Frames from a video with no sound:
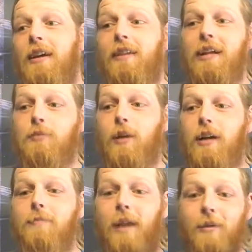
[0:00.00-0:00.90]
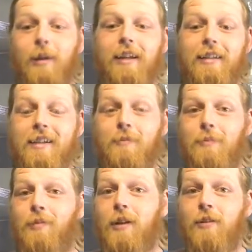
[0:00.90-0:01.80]
That's why my rating is going to be
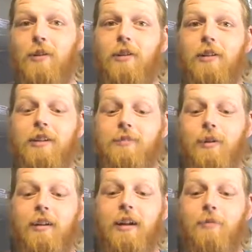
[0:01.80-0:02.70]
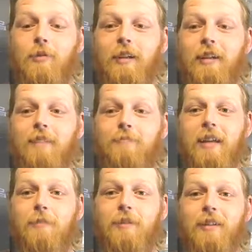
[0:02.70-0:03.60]
pretty low on this one, and I'm only going to
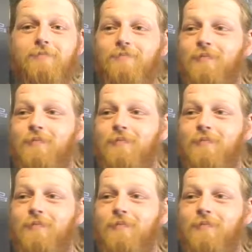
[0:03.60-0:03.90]
be able to